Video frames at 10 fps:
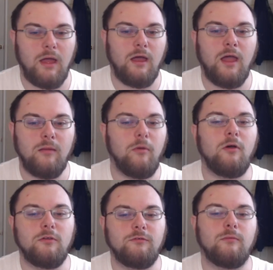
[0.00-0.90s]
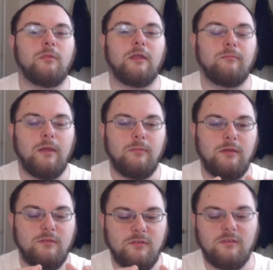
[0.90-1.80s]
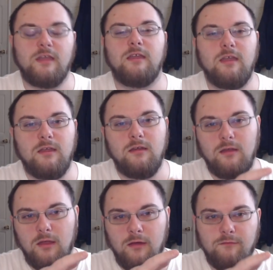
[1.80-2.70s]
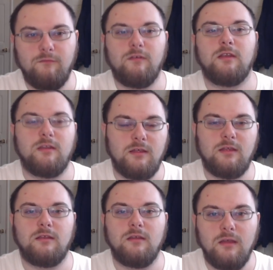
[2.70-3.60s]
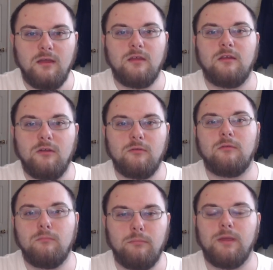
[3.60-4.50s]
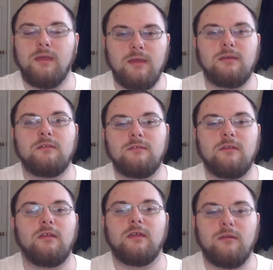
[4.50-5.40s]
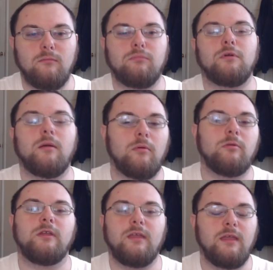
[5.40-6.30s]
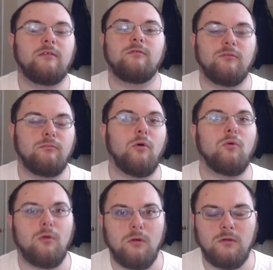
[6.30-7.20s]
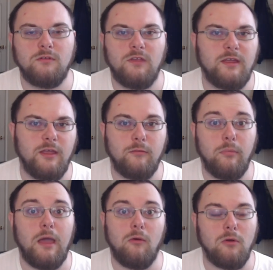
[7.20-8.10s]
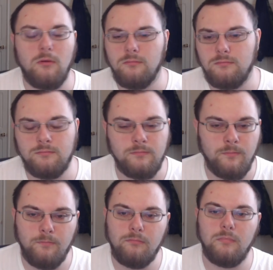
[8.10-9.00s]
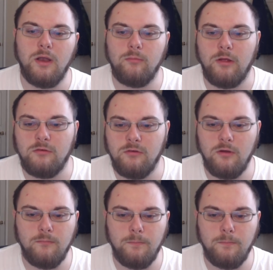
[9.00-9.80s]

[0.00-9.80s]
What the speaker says: eyeballs from like maybe psychic affinity beings like probably gives more psychic power, but I'm not sure.